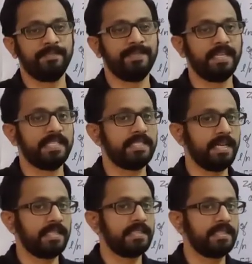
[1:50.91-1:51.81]
That is the
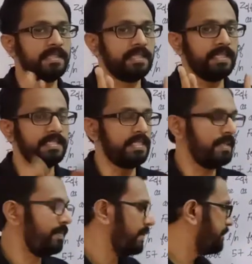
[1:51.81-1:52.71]
third
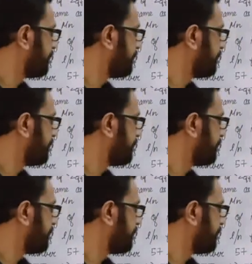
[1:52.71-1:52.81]
statement.